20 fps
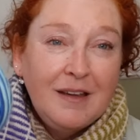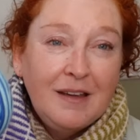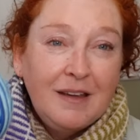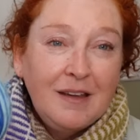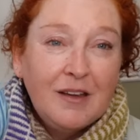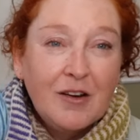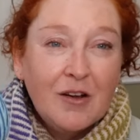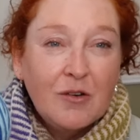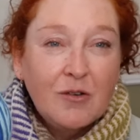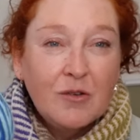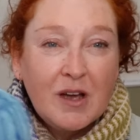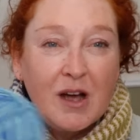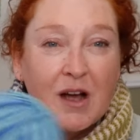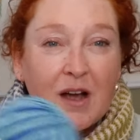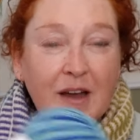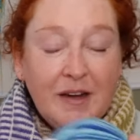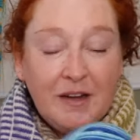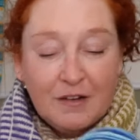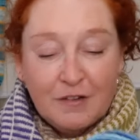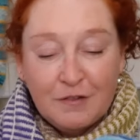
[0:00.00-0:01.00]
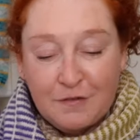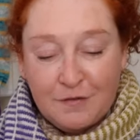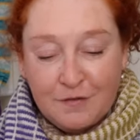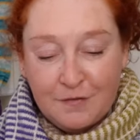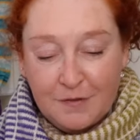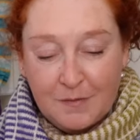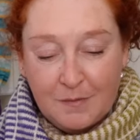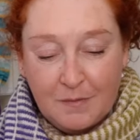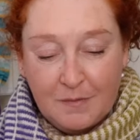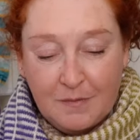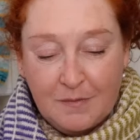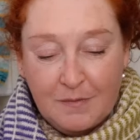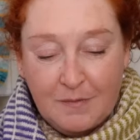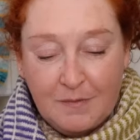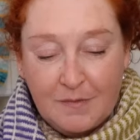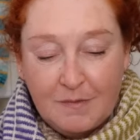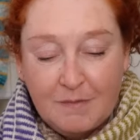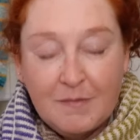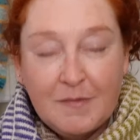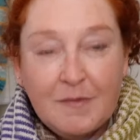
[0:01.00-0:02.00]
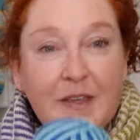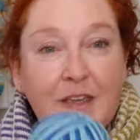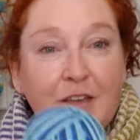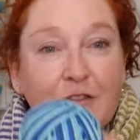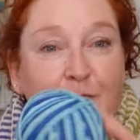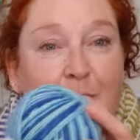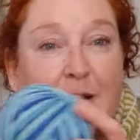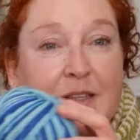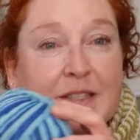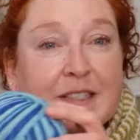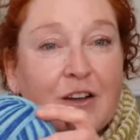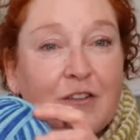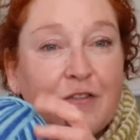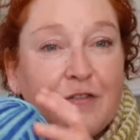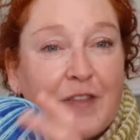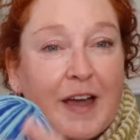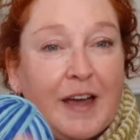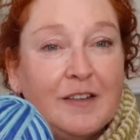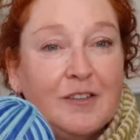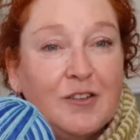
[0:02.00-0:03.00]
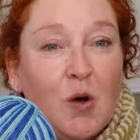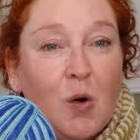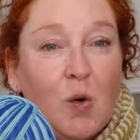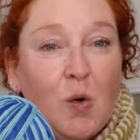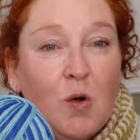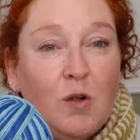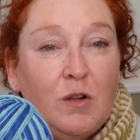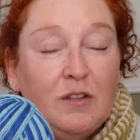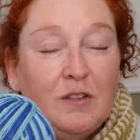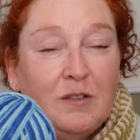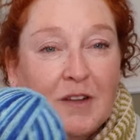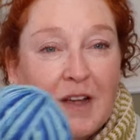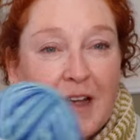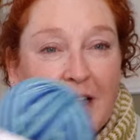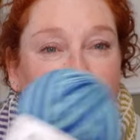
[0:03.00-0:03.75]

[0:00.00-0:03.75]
you know, kind of give myself that goal.